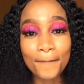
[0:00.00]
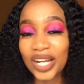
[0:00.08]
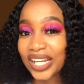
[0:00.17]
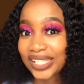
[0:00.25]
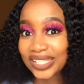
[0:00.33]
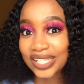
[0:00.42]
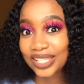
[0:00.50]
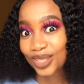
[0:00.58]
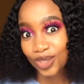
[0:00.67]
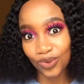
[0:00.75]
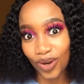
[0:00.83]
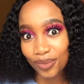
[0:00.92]
Please
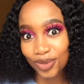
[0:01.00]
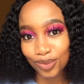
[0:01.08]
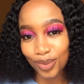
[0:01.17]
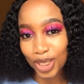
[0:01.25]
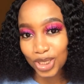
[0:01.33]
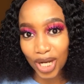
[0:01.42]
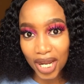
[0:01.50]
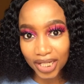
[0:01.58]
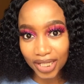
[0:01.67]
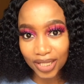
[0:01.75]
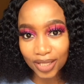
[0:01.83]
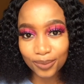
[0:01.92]
subscribe to my
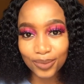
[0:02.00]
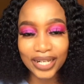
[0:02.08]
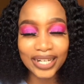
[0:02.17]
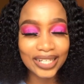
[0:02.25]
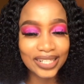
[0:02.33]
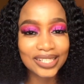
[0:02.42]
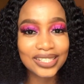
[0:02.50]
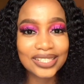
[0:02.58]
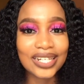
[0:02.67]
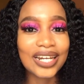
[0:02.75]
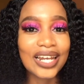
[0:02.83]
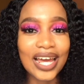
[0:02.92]
channel,
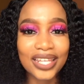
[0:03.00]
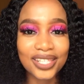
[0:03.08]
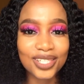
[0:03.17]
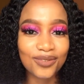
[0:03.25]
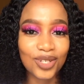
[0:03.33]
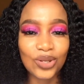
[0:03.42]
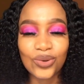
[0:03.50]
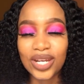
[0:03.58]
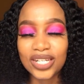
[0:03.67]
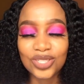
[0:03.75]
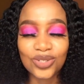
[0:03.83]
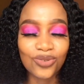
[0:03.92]
please like this video,
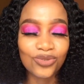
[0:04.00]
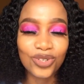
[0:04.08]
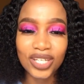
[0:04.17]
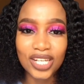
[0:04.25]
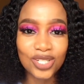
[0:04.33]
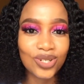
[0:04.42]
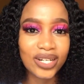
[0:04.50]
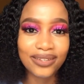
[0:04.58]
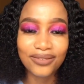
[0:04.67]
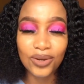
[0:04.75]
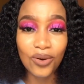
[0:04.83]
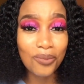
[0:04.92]
and don't forget to
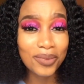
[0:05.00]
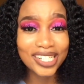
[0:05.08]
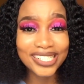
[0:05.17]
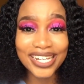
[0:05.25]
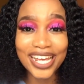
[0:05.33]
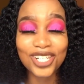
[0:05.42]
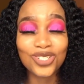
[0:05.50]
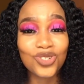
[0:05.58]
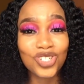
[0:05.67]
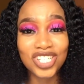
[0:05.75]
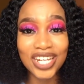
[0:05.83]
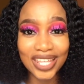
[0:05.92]
leave a comment and to
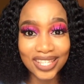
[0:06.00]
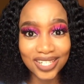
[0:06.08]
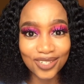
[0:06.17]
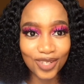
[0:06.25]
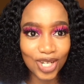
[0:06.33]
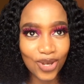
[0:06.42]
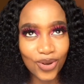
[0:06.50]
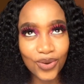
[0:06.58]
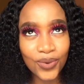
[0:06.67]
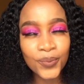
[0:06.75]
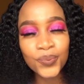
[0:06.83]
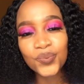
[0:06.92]
share this
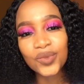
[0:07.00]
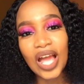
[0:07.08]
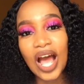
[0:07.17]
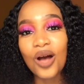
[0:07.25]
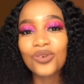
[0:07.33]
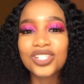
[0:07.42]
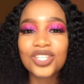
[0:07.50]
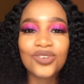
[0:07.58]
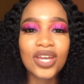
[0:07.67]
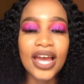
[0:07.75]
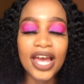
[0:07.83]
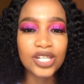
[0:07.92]
video. I will see
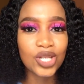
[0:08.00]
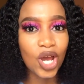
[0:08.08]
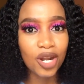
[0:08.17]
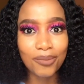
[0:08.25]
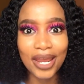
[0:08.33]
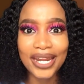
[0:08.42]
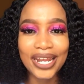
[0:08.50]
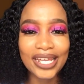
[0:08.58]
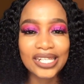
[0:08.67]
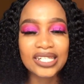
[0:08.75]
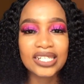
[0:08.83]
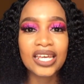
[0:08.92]
you guys on my
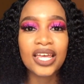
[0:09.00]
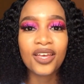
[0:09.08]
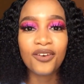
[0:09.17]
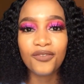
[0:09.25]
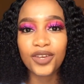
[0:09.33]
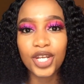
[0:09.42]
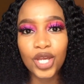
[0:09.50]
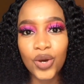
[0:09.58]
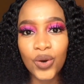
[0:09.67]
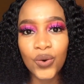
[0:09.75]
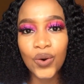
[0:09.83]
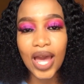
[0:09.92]
next
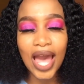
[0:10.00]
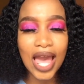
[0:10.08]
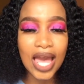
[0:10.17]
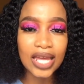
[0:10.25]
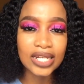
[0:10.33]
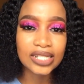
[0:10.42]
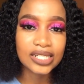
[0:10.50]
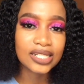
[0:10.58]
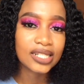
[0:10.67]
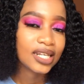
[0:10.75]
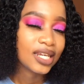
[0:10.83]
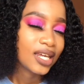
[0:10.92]
video, and
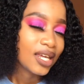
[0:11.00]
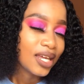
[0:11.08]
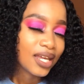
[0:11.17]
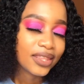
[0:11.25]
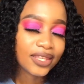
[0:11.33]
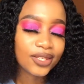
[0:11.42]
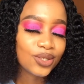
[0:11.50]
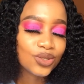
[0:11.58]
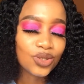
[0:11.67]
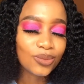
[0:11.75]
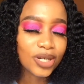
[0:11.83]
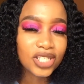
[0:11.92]
thank you
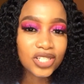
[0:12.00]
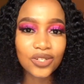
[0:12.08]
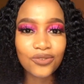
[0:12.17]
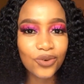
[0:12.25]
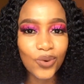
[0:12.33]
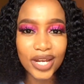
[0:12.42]
so much for